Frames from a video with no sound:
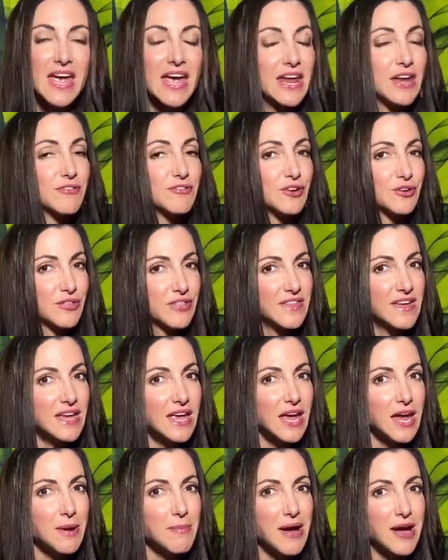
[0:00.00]
And if you're
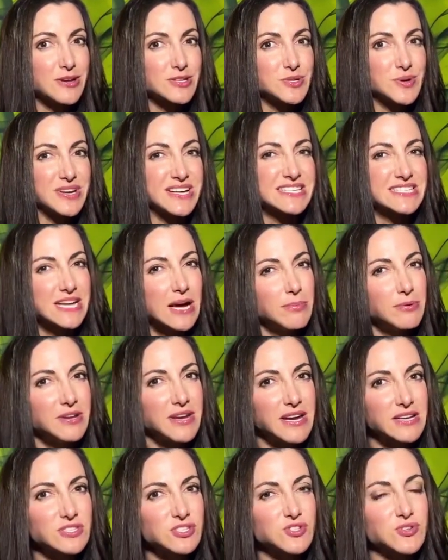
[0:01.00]
thinking about doing a double
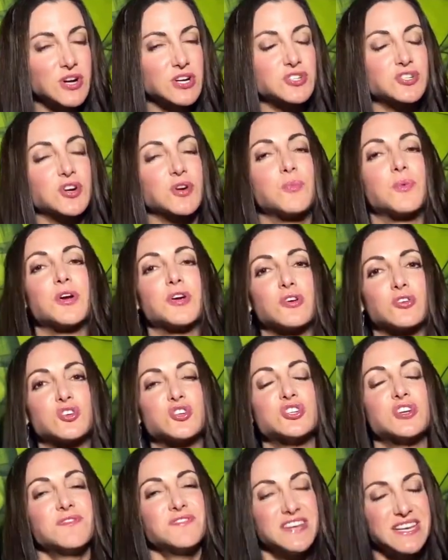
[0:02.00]
net structure where you're
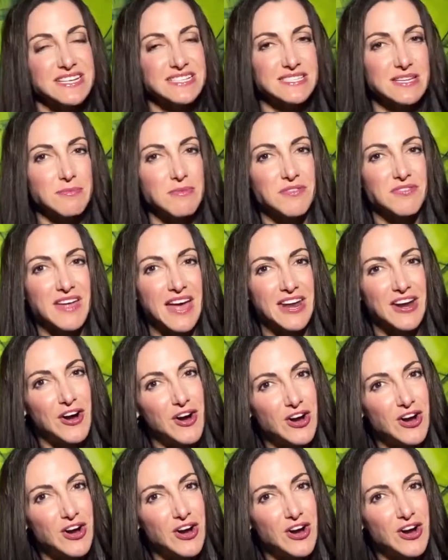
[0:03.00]
shifting some of that